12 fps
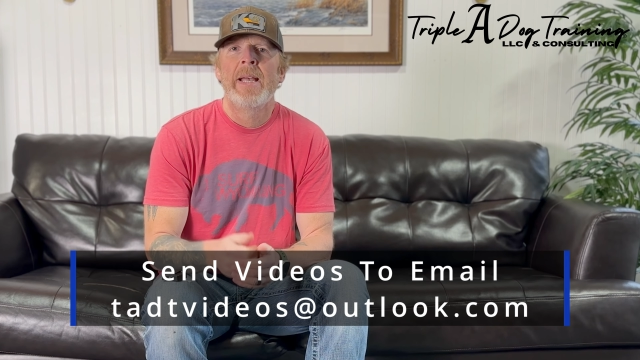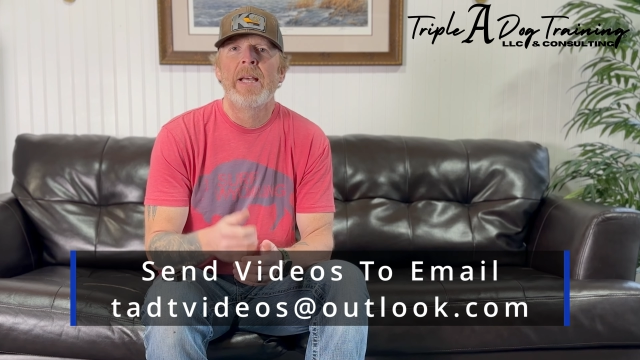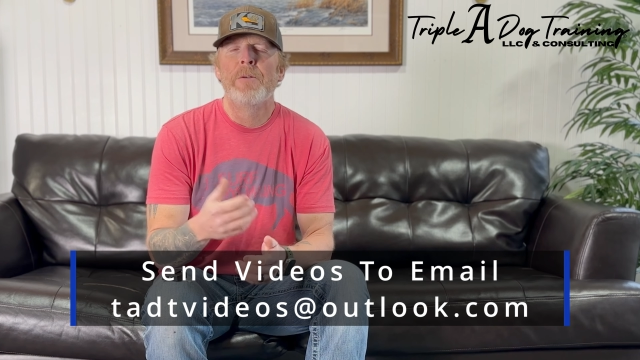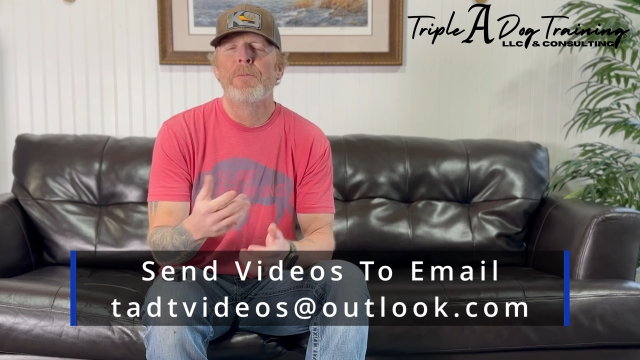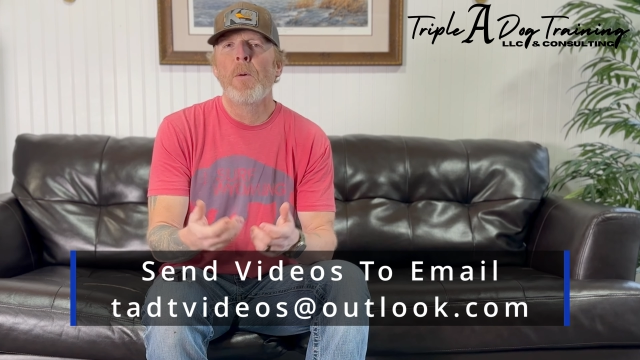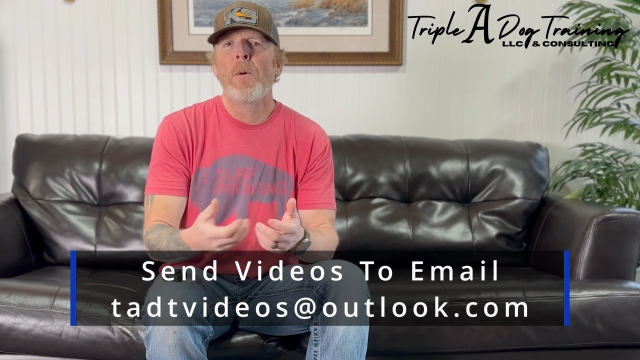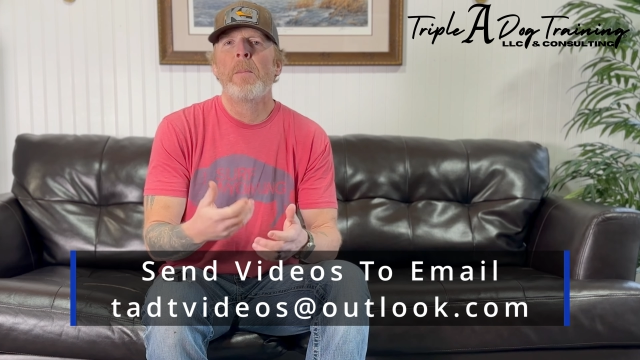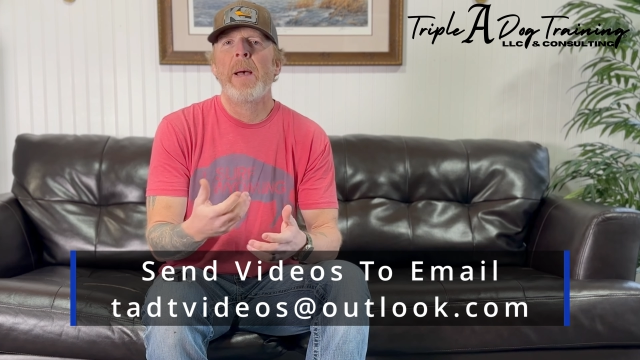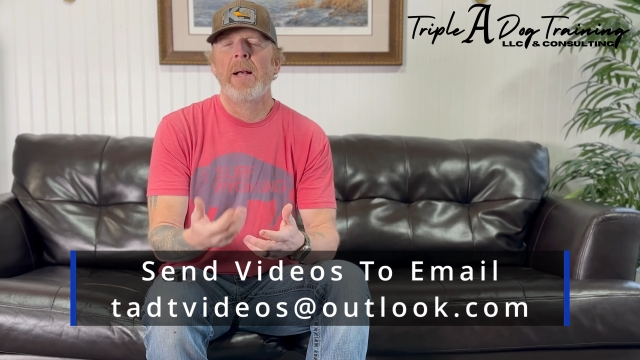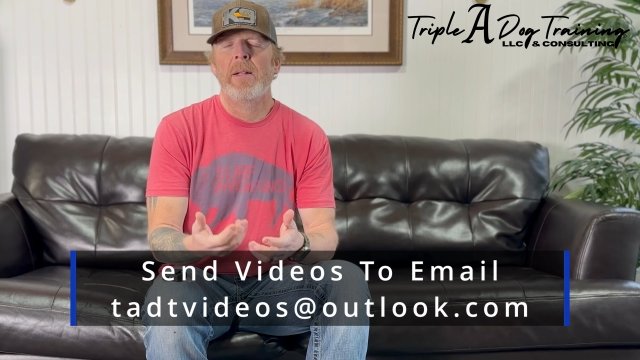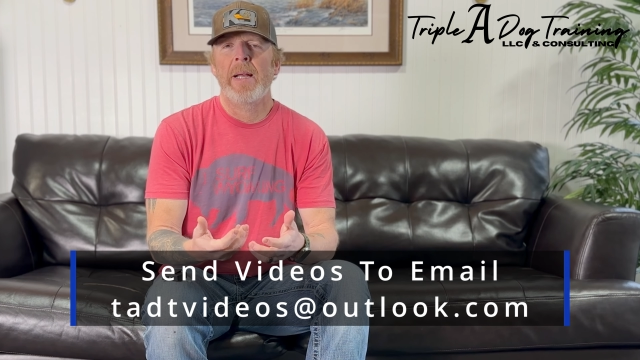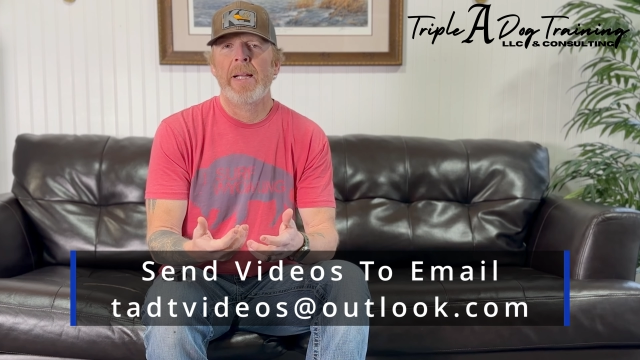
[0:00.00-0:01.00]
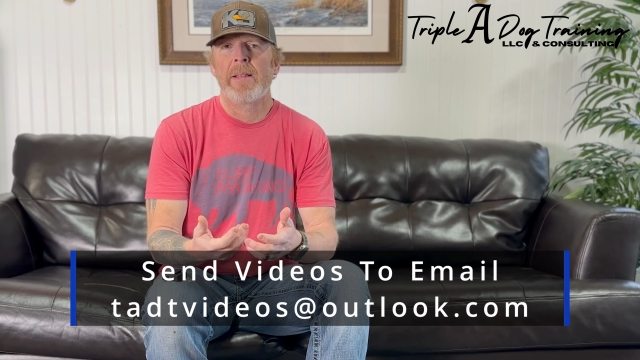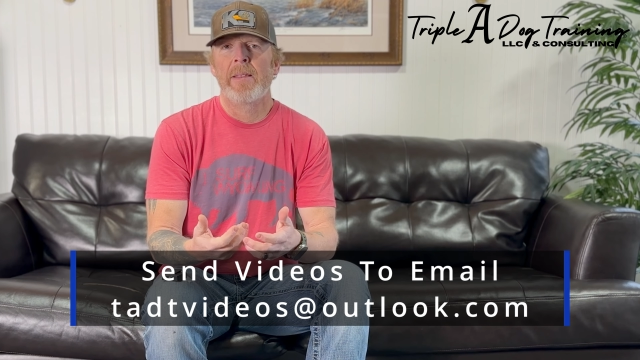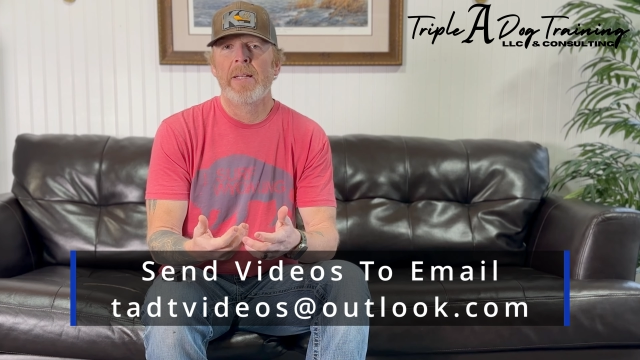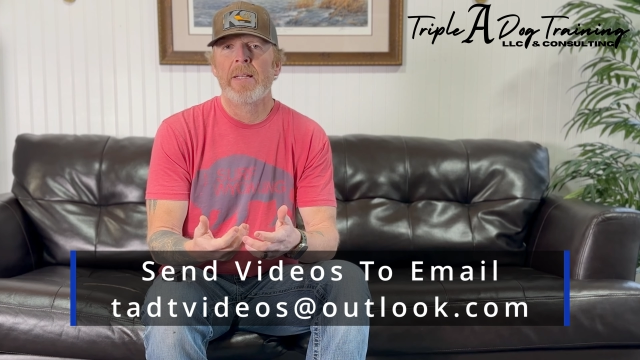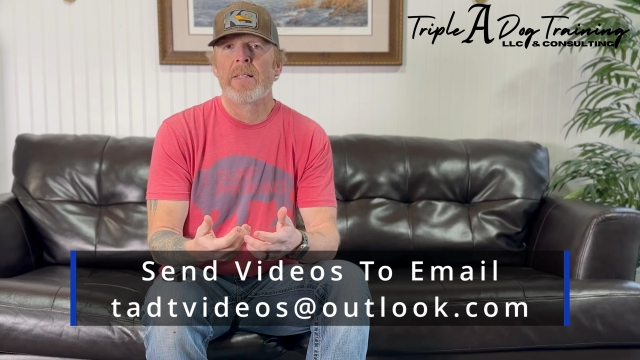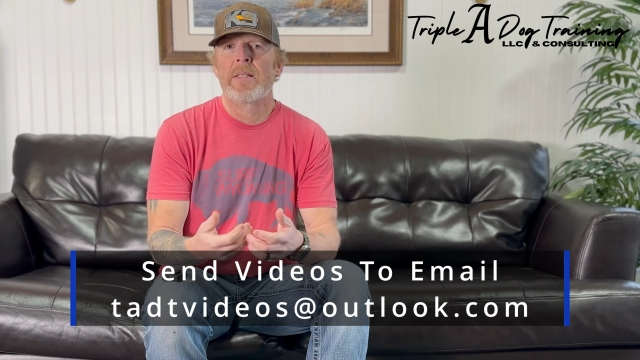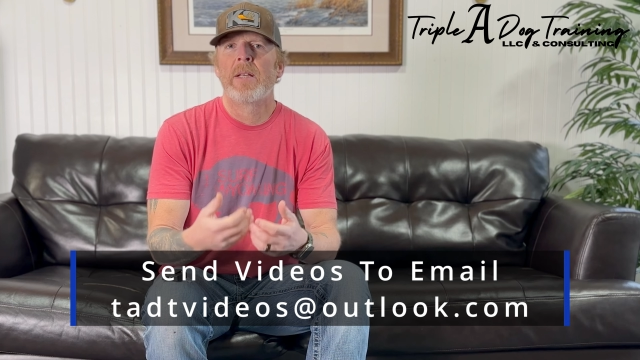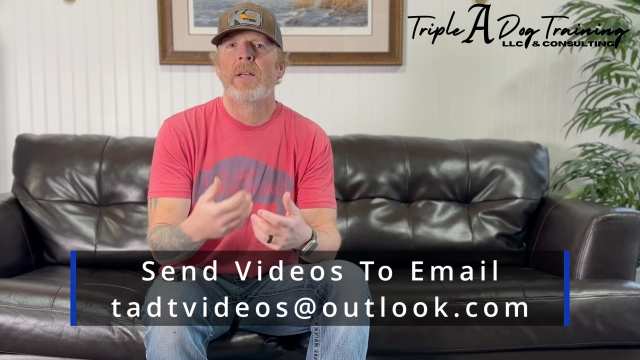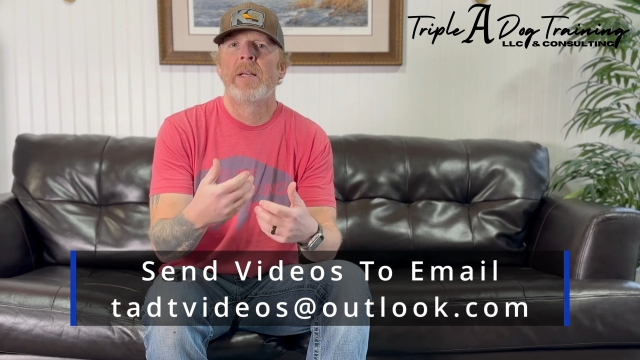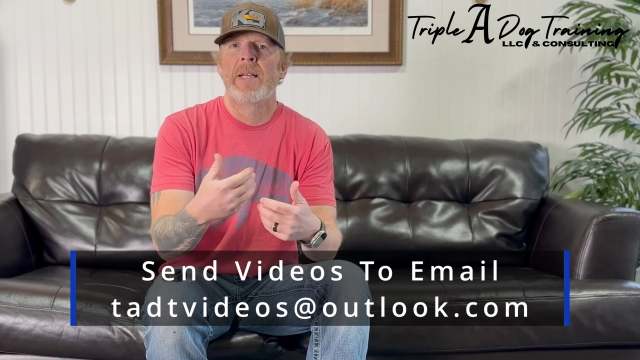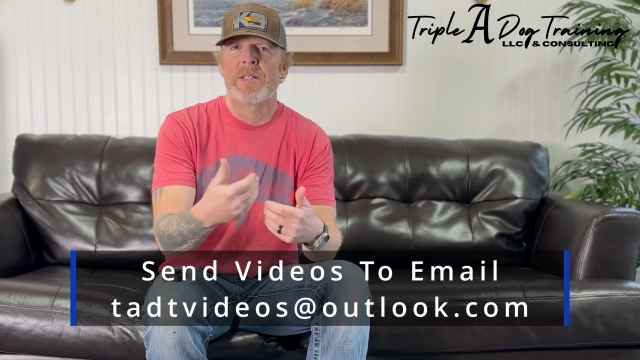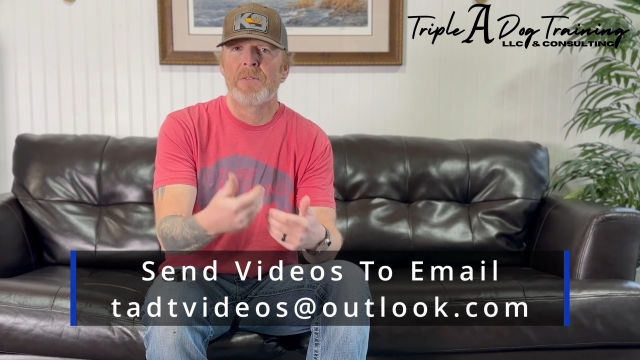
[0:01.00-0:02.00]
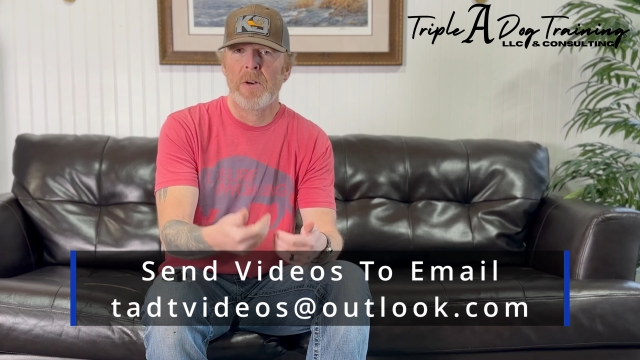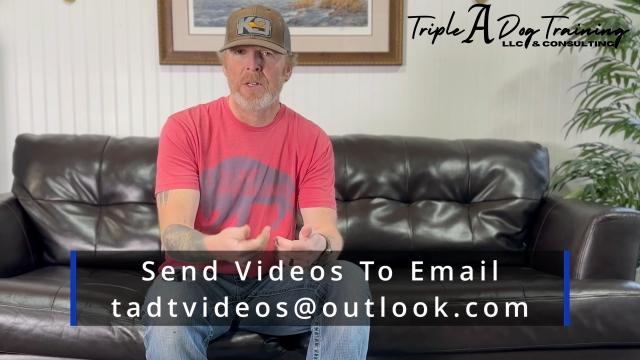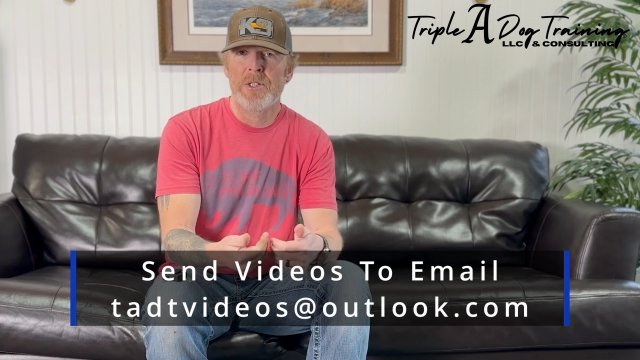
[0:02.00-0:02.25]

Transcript: In a format like this, as far